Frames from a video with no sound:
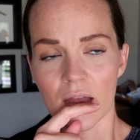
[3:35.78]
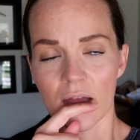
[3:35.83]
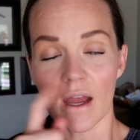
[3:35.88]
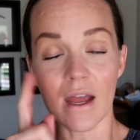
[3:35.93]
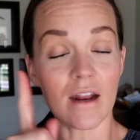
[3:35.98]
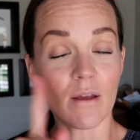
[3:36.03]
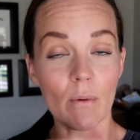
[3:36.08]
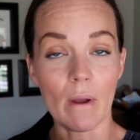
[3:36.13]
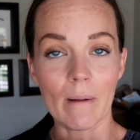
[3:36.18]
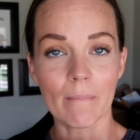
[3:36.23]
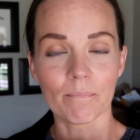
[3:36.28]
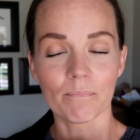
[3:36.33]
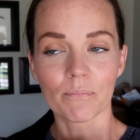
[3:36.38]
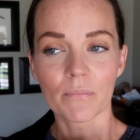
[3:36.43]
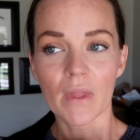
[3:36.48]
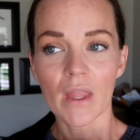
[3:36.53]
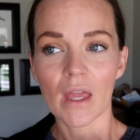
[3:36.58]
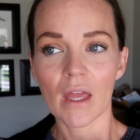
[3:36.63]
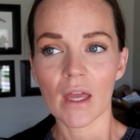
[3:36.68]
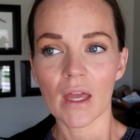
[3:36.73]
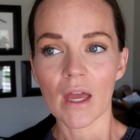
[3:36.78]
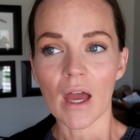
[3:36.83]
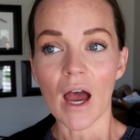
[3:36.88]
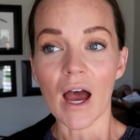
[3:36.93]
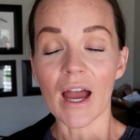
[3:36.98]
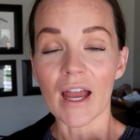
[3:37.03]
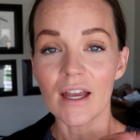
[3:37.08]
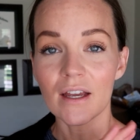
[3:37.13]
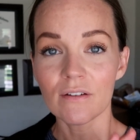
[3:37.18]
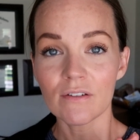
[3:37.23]
Anyway,
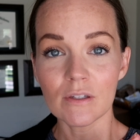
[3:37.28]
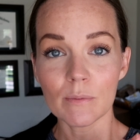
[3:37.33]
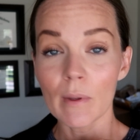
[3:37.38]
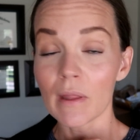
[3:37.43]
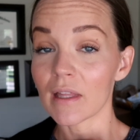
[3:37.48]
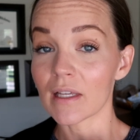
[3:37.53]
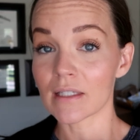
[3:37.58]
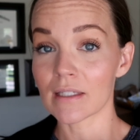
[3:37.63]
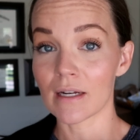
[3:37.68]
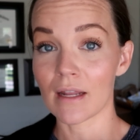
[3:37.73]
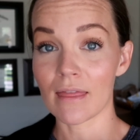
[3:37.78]
I have spent less than